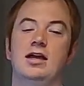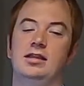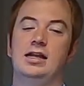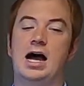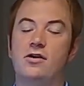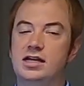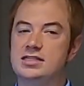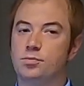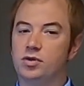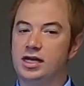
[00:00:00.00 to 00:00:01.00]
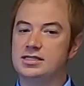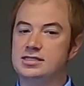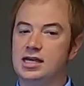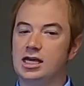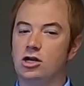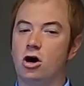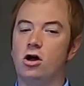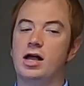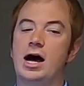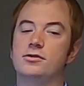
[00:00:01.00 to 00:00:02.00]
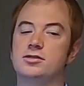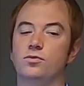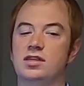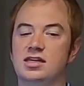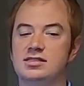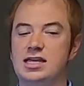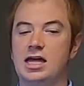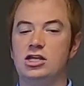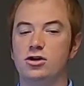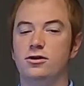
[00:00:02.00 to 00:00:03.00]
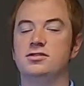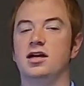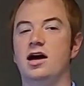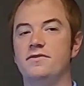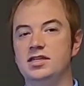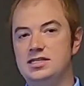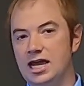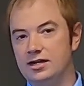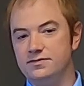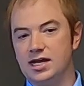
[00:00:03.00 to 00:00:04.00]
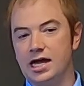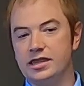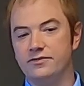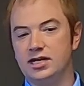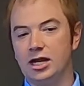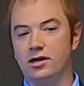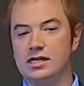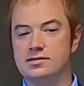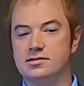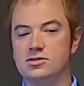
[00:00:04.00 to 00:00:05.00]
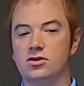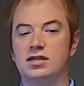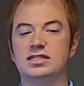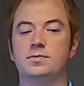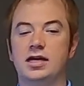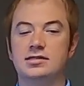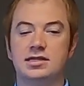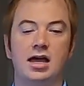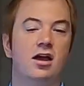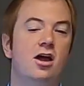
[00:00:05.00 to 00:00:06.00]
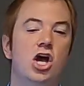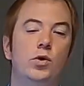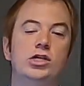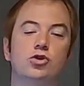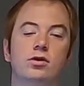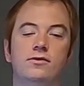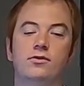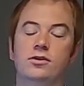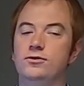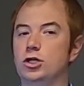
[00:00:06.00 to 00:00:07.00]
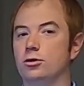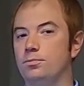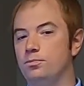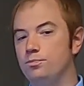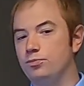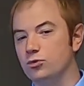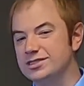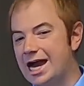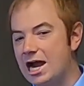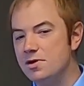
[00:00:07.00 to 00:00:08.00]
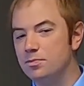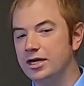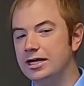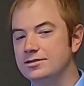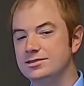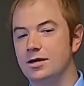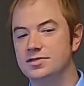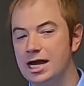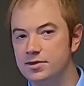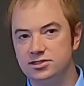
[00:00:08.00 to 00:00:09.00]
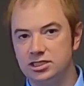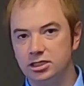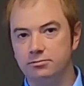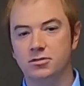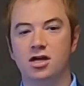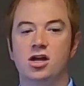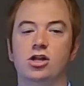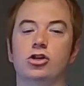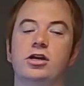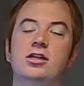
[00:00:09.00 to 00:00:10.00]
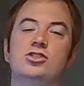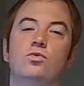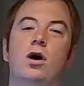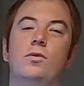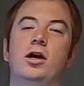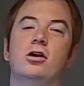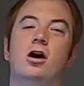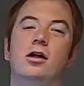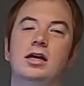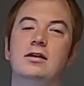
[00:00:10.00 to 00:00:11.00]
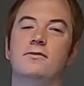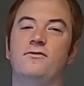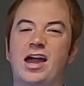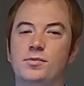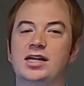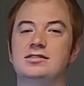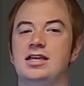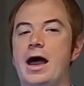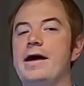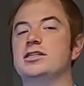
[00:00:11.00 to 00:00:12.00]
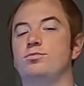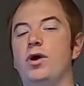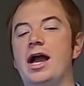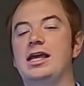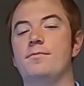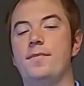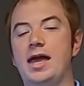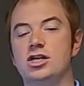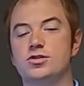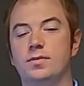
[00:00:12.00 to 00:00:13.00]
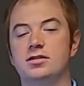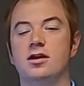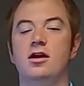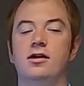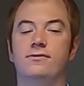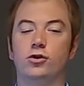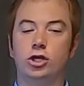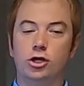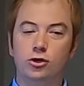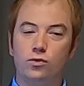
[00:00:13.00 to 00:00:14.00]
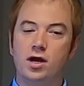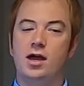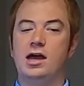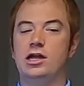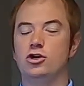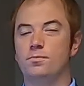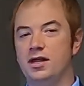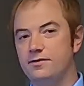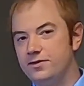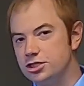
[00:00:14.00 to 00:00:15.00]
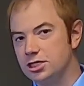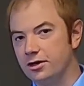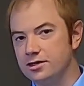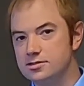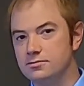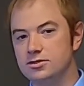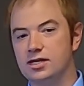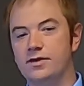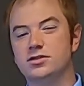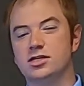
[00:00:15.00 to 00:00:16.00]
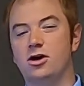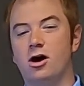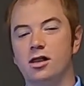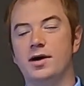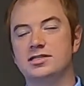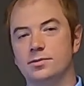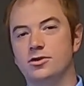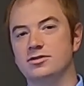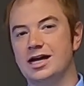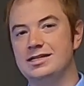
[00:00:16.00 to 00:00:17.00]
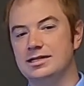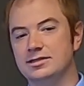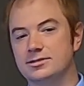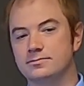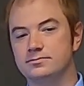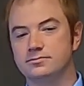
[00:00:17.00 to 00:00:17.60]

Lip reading: They now need to plan to take it all out within 10 years of the date of death of inheritance. So this means that we should review your retirement plan sometime this year. Look into what we are calling family tax bracket management for you and your beneficiaries. So give us a call about some of those ideas.